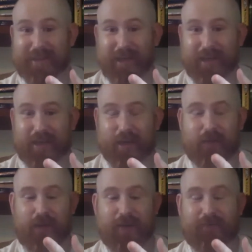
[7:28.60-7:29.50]

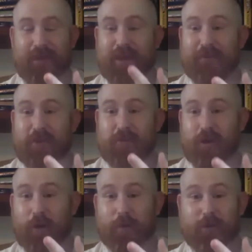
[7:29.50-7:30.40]
If you
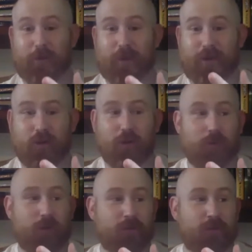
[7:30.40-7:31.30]
go up to a
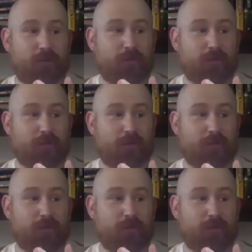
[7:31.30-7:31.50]
normal